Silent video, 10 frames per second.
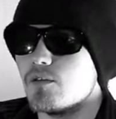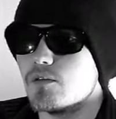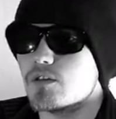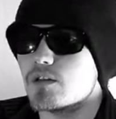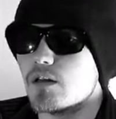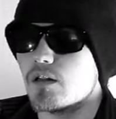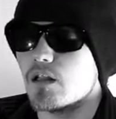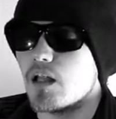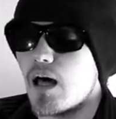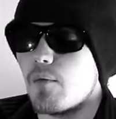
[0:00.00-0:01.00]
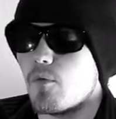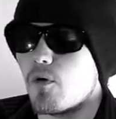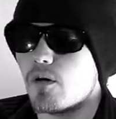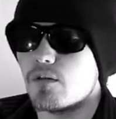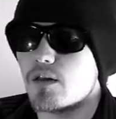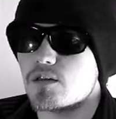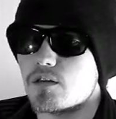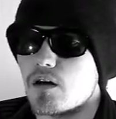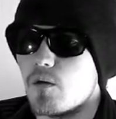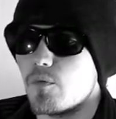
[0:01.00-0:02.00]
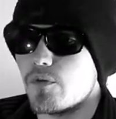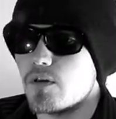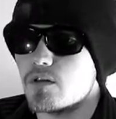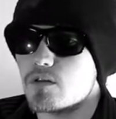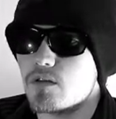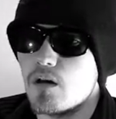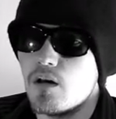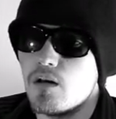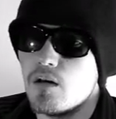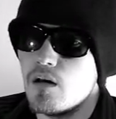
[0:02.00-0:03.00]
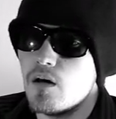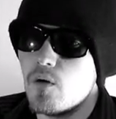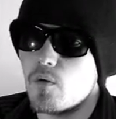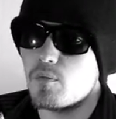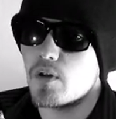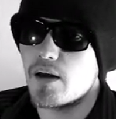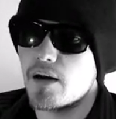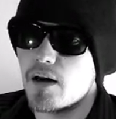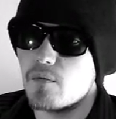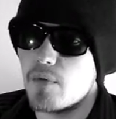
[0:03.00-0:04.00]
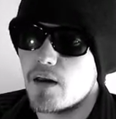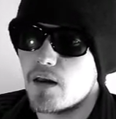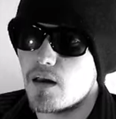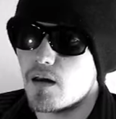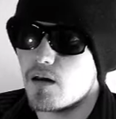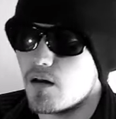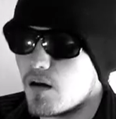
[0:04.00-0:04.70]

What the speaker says: you will see a lot more that's going to come with this. We're planning on making